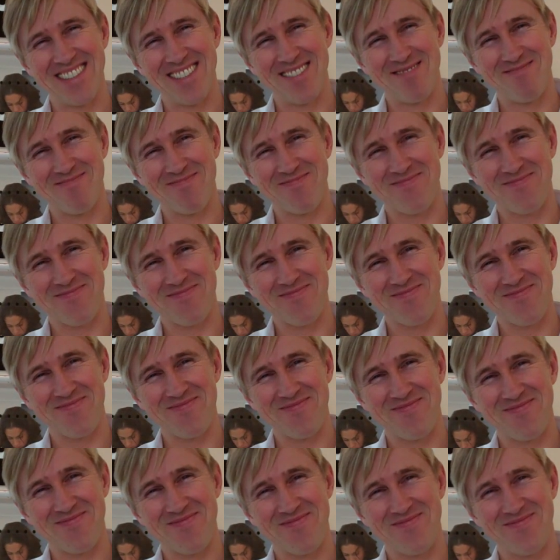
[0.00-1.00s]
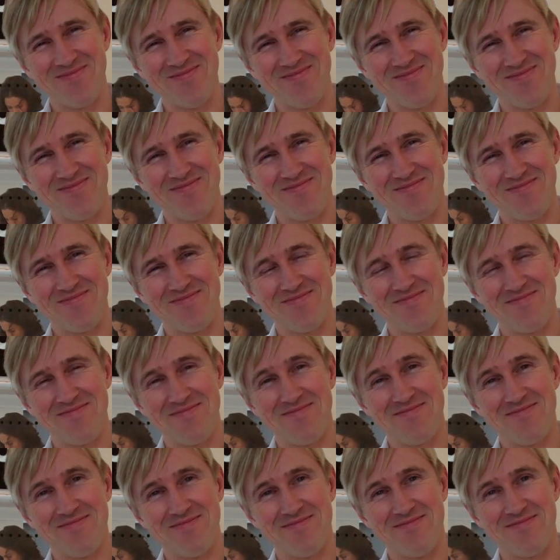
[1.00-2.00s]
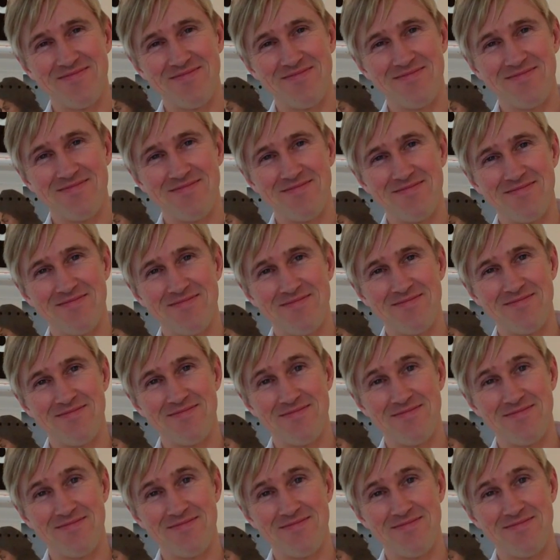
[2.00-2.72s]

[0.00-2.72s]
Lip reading: Obviously, apart from the money, what are the key factors?